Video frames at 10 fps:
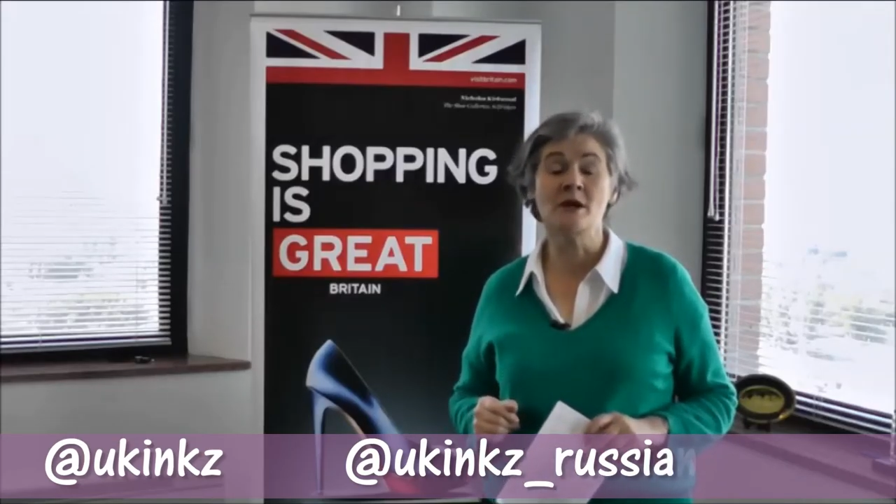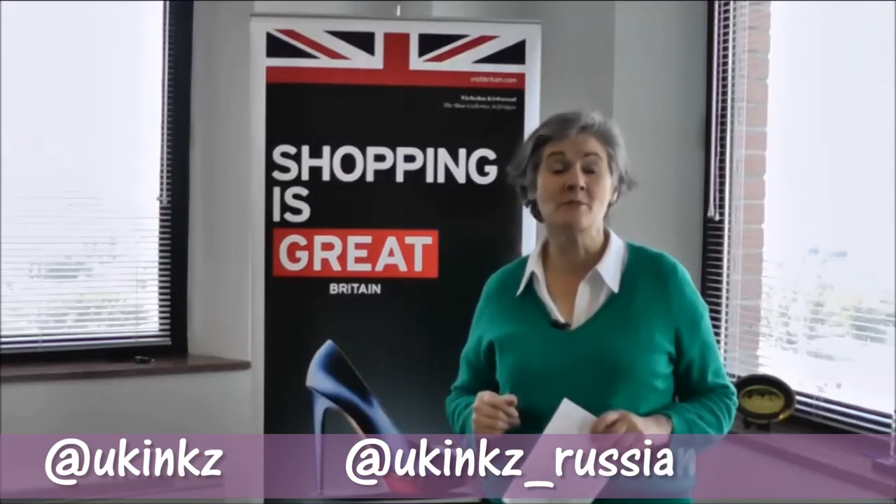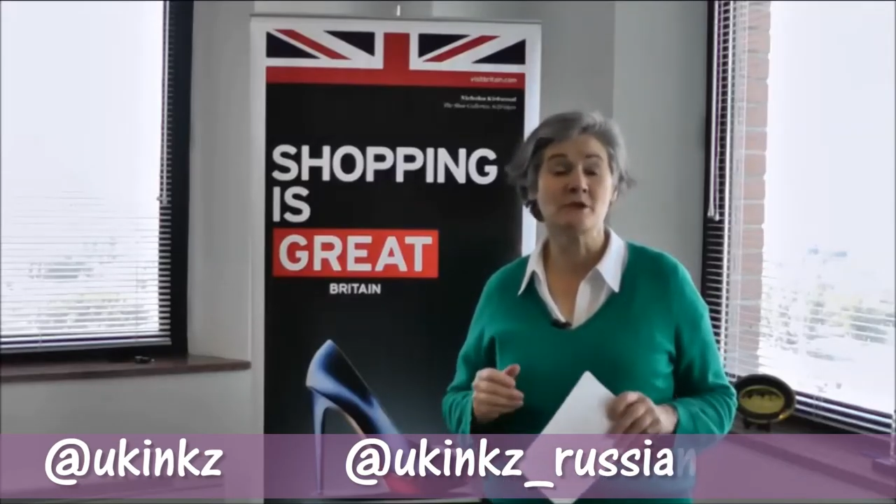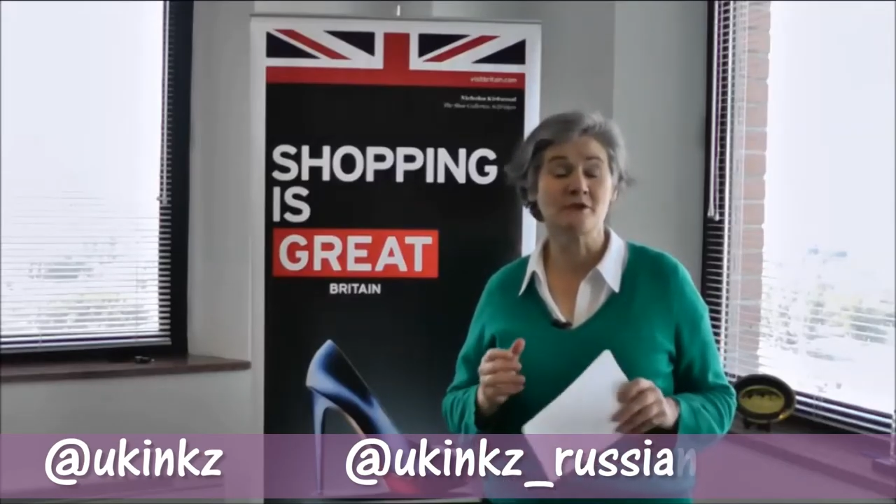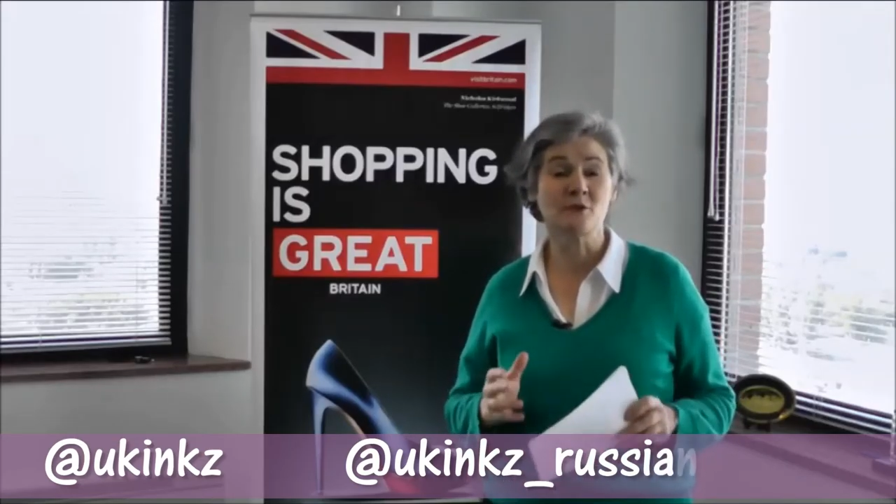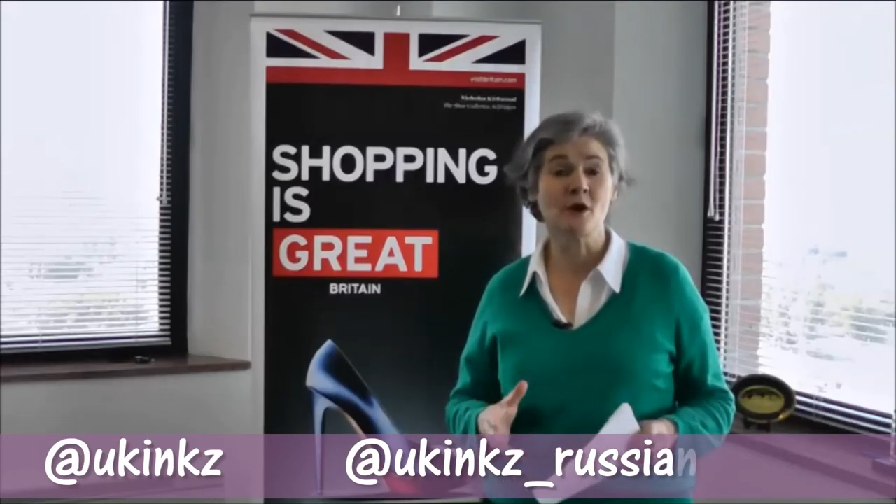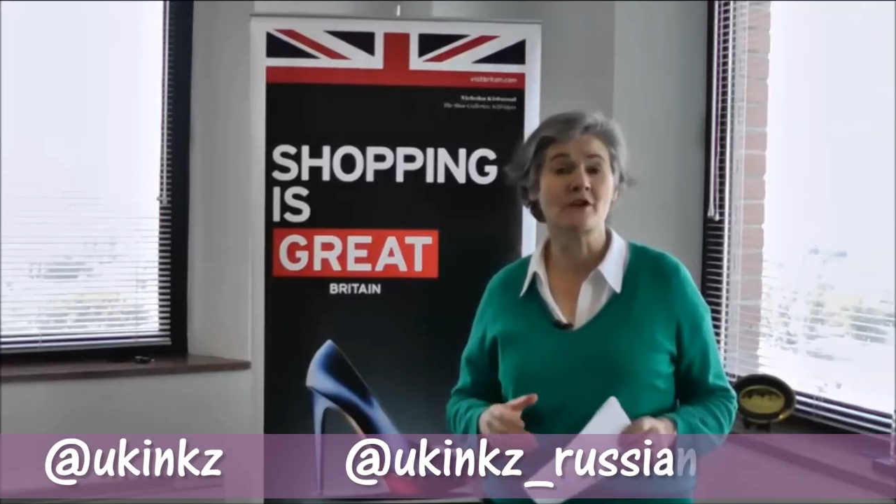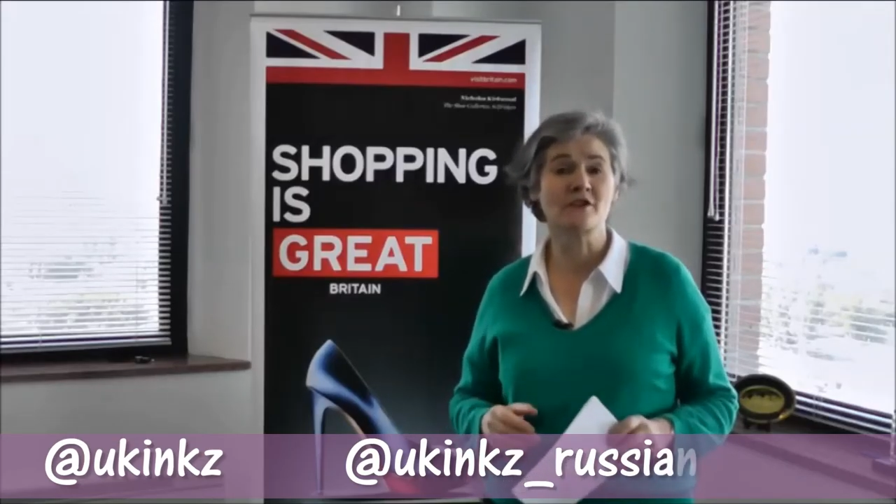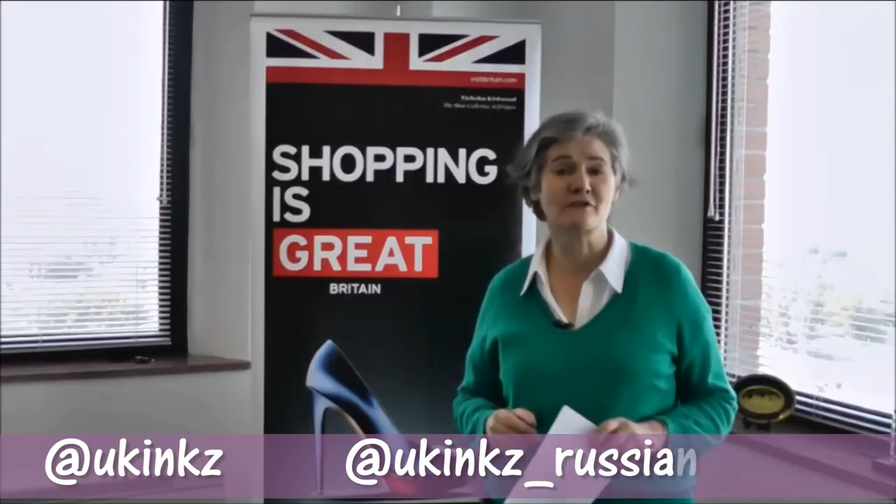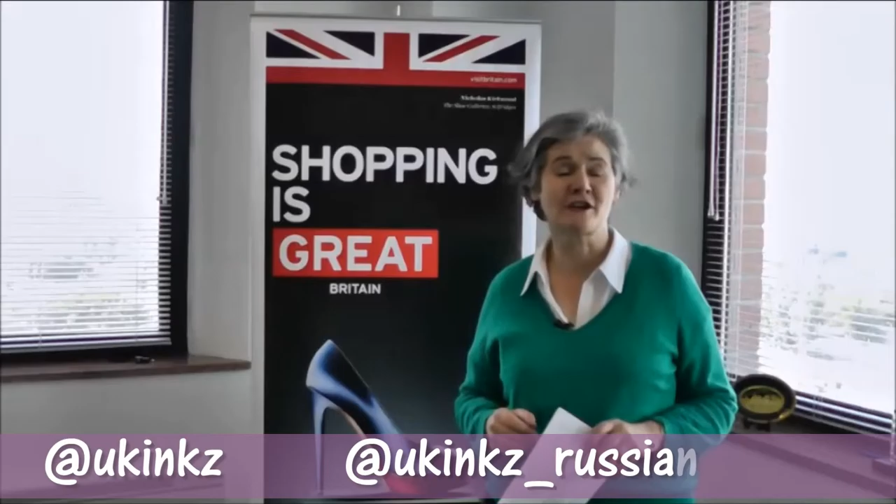But if you are
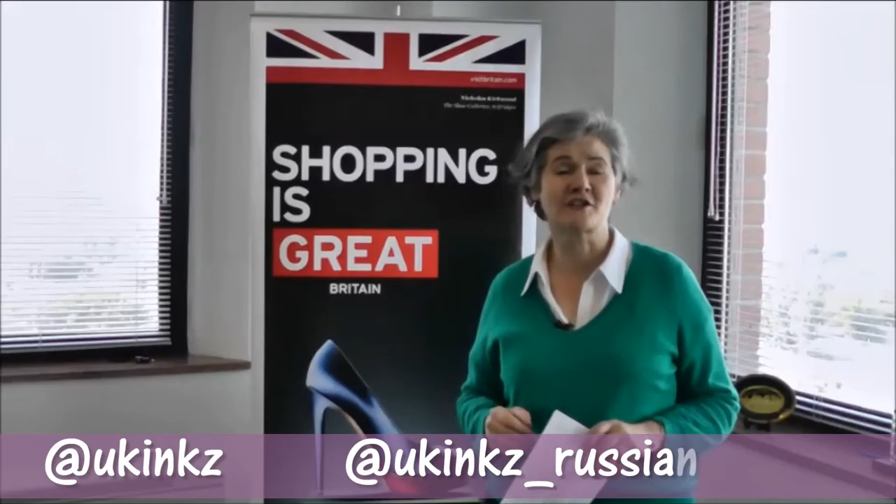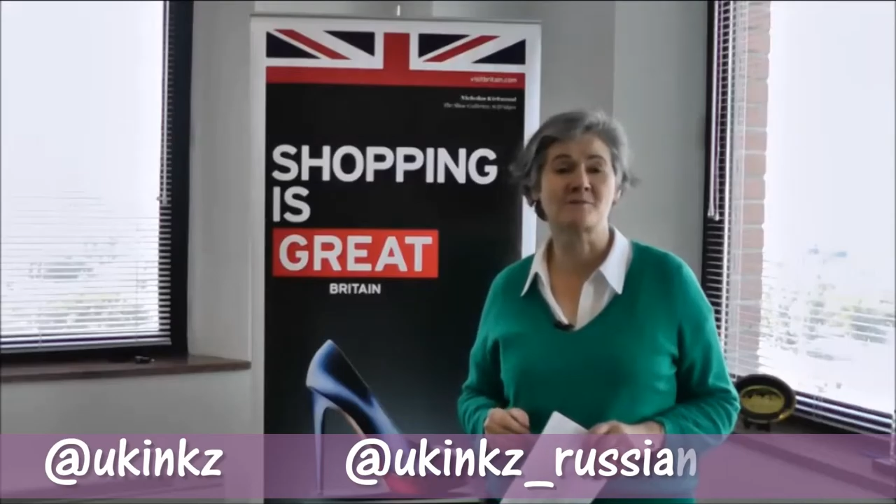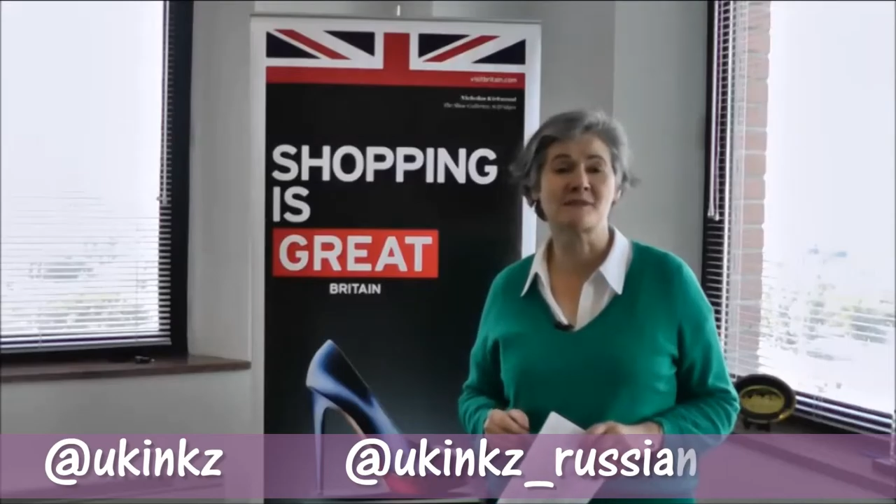in the fashion